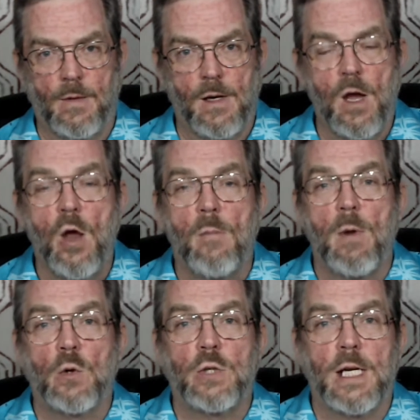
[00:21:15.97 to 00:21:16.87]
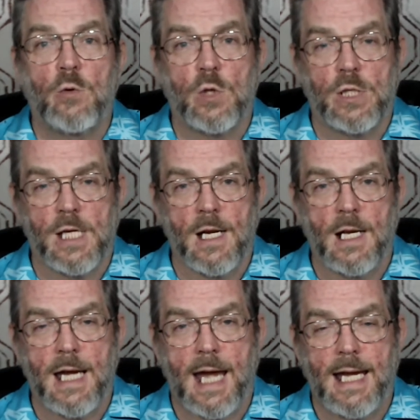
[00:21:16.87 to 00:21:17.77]
Most interestingly,
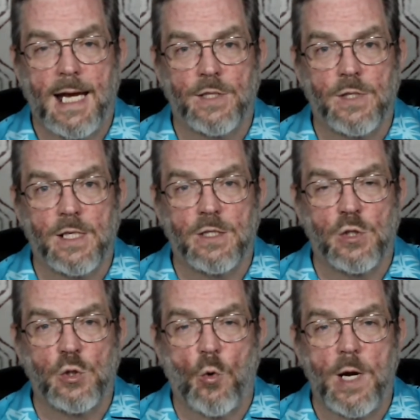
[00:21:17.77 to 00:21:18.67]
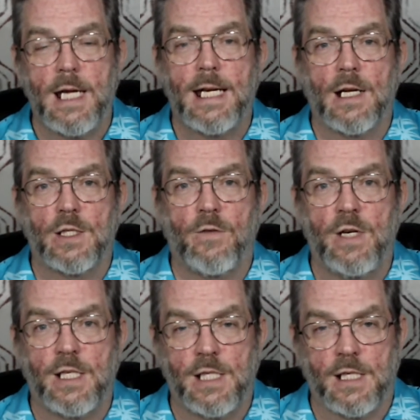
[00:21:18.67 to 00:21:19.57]
I guess, is the story he tells of
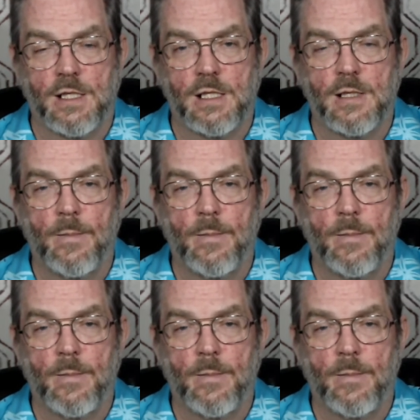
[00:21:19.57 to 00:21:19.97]
Odysseus,